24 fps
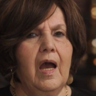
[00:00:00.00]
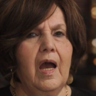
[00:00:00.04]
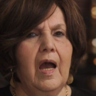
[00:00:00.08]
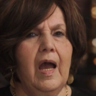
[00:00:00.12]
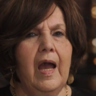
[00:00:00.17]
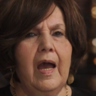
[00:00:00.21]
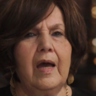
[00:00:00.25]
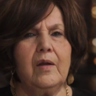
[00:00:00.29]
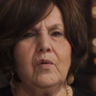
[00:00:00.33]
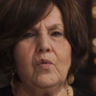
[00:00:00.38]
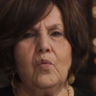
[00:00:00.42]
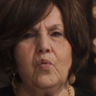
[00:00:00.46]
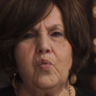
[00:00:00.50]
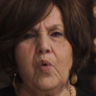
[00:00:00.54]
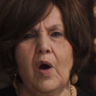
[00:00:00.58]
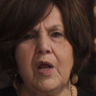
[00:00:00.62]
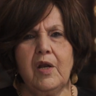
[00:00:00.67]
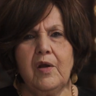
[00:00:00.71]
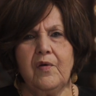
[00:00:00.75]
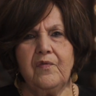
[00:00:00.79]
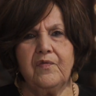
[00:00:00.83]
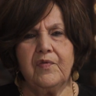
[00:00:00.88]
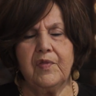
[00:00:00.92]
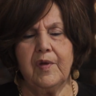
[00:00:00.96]
And one
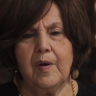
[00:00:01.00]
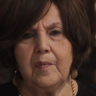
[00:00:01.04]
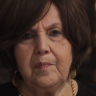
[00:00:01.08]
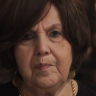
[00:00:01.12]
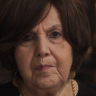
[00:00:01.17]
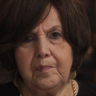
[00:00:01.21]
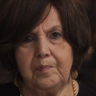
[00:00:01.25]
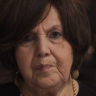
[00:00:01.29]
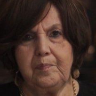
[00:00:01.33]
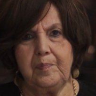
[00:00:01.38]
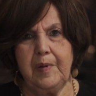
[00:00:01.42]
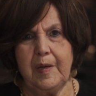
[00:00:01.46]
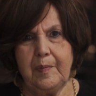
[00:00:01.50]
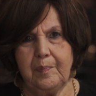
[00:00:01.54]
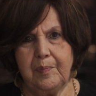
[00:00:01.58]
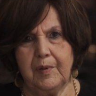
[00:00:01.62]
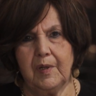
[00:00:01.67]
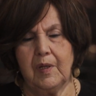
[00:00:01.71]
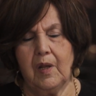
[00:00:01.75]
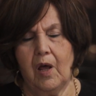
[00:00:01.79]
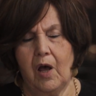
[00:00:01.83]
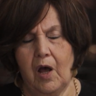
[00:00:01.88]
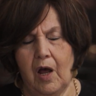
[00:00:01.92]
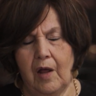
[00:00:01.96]
of the
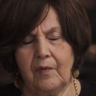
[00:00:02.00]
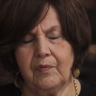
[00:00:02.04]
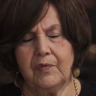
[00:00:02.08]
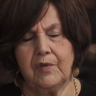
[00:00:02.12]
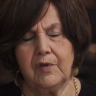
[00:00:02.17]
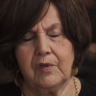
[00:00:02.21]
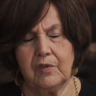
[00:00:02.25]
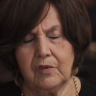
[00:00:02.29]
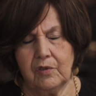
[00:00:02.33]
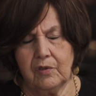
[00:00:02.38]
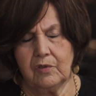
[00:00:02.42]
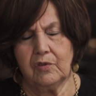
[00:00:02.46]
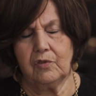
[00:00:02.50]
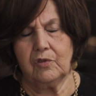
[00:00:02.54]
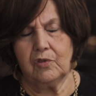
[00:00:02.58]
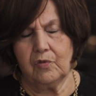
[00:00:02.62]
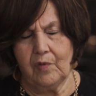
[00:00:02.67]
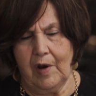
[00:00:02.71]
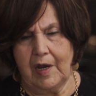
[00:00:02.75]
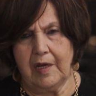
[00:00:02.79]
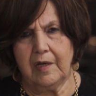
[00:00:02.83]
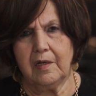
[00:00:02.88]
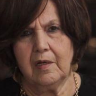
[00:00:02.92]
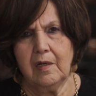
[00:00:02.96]
people on the
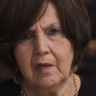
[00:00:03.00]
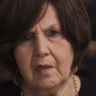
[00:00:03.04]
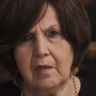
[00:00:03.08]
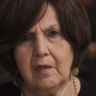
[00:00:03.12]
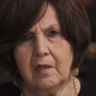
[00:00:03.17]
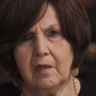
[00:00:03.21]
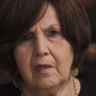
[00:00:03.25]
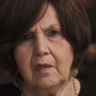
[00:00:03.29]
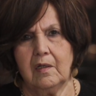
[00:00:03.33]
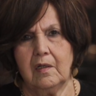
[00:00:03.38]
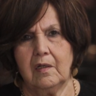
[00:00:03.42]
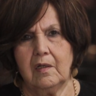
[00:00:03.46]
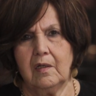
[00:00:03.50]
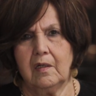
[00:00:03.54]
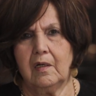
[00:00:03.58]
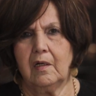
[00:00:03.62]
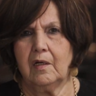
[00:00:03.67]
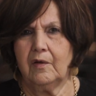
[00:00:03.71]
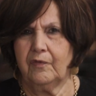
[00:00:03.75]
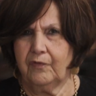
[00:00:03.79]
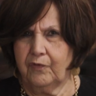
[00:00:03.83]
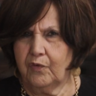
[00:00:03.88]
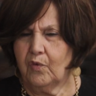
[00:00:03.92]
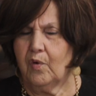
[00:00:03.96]
train, a
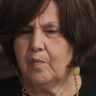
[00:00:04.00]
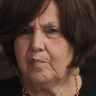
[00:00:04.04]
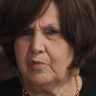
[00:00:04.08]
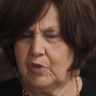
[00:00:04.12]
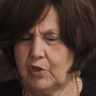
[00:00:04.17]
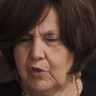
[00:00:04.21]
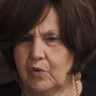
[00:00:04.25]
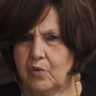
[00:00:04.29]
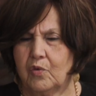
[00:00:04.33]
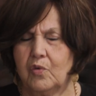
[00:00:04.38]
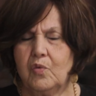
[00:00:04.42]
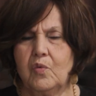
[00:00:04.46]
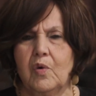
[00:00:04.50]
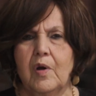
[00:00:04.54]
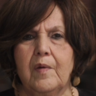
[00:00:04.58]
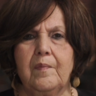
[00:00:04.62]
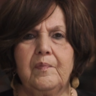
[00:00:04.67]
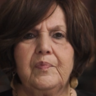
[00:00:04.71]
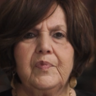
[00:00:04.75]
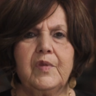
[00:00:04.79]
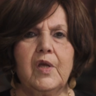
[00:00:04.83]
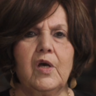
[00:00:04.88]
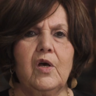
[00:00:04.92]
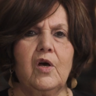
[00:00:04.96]
frum Jew,
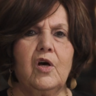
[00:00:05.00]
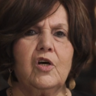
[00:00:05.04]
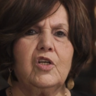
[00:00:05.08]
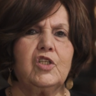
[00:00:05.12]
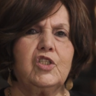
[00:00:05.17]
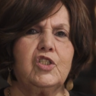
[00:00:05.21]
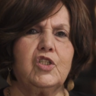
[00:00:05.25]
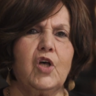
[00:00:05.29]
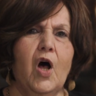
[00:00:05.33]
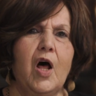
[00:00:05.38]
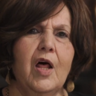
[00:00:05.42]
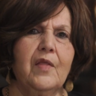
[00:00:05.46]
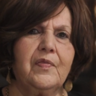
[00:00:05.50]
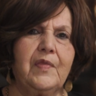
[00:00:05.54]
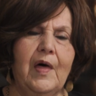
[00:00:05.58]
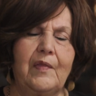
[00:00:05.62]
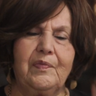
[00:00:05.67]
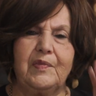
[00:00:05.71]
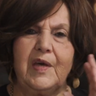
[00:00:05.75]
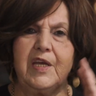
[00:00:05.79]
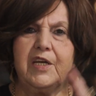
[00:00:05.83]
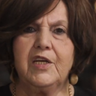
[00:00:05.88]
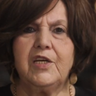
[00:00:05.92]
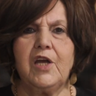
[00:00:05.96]
saw that
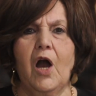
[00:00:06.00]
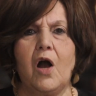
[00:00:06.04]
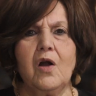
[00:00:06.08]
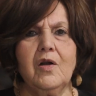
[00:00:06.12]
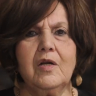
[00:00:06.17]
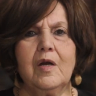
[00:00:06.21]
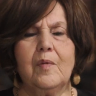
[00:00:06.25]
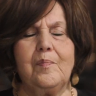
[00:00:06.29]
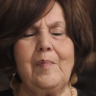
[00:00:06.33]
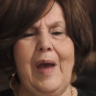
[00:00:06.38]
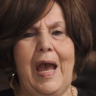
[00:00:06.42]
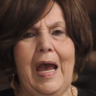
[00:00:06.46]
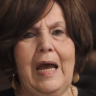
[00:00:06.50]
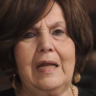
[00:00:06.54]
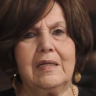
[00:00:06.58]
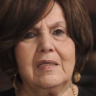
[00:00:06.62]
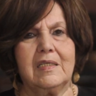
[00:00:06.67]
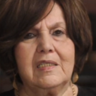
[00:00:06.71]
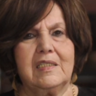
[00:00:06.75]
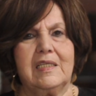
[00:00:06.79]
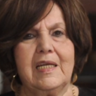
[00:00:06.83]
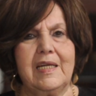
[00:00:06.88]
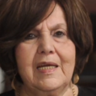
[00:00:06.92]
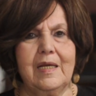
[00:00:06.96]
the young man
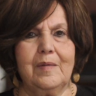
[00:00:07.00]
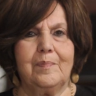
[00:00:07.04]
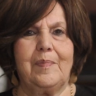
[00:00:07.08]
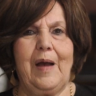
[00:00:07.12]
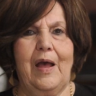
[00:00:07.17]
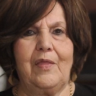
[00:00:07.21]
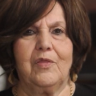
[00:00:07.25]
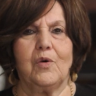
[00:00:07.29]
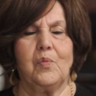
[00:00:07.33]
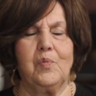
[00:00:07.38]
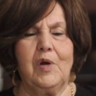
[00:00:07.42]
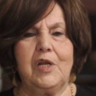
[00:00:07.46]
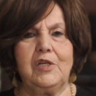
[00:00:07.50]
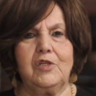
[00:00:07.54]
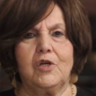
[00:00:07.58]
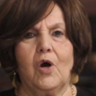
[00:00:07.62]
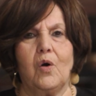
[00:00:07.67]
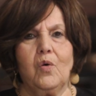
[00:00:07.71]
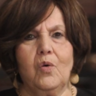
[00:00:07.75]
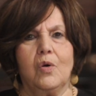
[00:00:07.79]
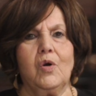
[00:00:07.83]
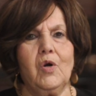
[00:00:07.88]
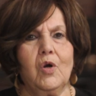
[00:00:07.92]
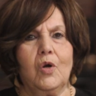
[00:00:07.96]
sitting by the
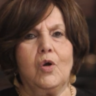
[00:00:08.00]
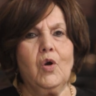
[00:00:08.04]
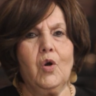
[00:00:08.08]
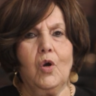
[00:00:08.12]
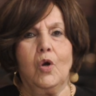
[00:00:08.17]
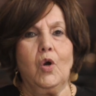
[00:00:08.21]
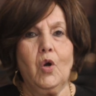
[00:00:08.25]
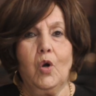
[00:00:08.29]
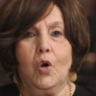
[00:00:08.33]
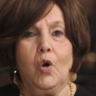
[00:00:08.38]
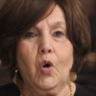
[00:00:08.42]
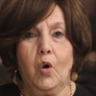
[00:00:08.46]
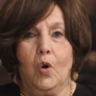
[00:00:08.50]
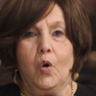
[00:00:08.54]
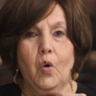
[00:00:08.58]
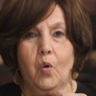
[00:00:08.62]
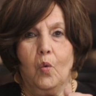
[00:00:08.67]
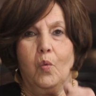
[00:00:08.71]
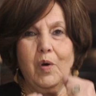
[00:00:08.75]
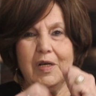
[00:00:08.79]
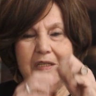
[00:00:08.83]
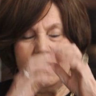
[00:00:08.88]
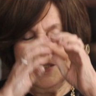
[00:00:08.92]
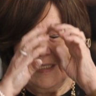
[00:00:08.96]
window
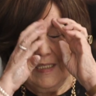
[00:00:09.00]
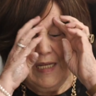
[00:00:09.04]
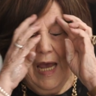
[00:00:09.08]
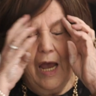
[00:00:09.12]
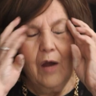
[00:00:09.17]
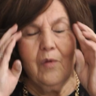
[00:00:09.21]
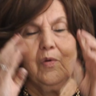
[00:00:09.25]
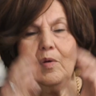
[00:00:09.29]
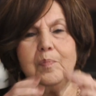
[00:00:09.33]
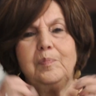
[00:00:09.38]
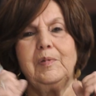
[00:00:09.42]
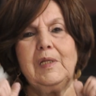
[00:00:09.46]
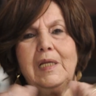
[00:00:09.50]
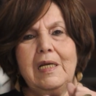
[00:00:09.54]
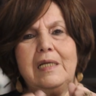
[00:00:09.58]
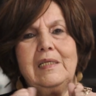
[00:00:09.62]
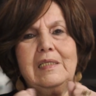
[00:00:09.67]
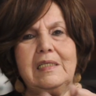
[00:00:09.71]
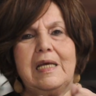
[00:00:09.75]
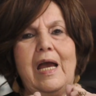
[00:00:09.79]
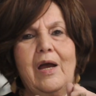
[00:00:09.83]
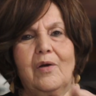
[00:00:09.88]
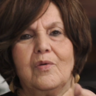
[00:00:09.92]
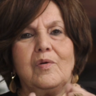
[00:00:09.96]
was terribly,
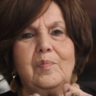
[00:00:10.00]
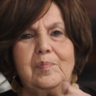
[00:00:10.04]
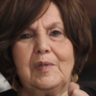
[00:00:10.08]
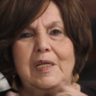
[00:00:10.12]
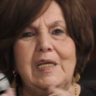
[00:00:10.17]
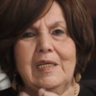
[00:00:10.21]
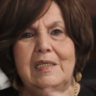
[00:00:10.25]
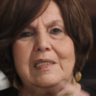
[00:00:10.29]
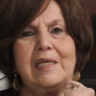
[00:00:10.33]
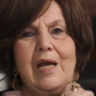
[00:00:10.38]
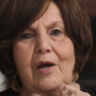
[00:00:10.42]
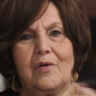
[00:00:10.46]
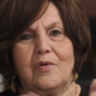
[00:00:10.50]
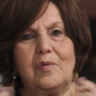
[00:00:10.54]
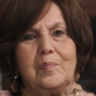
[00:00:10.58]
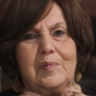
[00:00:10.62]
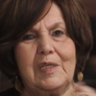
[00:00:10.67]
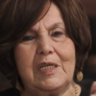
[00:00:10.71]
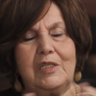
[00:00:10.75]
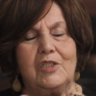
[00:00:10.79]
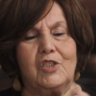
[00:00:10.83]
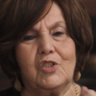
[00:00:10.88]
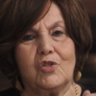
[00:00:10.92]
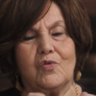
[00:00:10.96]
terribly,
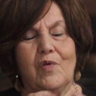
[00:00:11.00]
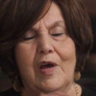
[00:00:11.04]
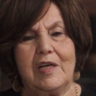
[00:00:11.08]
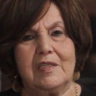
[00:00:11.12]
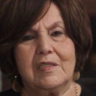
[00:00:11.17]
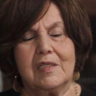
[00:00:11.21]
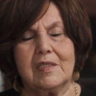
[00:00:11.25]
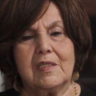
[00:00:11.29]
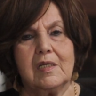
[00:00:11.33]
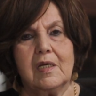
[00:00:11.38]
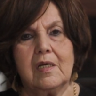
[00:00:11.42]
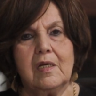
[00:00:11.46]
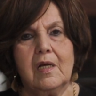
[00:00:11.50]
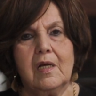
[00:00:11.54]
terribly stressed.